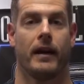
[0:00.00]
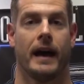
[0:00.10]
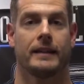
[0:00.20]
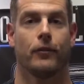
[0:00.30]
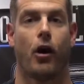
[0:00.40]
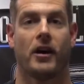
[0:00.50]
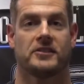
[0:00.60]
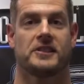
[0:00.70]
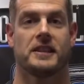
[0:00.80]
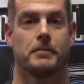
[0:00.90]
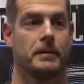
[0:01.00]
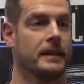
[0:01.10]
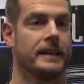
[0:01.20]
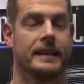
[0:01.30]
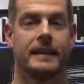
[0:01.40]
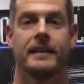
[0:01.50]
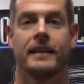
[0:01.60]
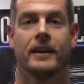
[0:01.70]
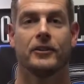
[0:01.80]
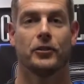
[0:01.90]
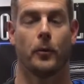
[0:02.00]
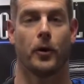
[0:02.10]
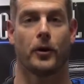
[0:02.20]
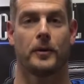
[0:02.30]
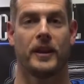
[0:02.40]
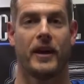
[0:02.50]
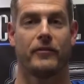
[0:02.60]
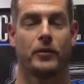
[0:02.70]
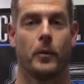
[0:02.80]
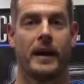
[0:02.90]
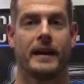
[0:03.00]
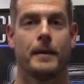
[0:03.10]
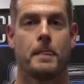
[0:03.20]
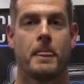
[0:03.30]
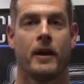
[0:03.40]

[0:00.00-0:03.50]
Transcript: I'd lost the ability to work with heavy weight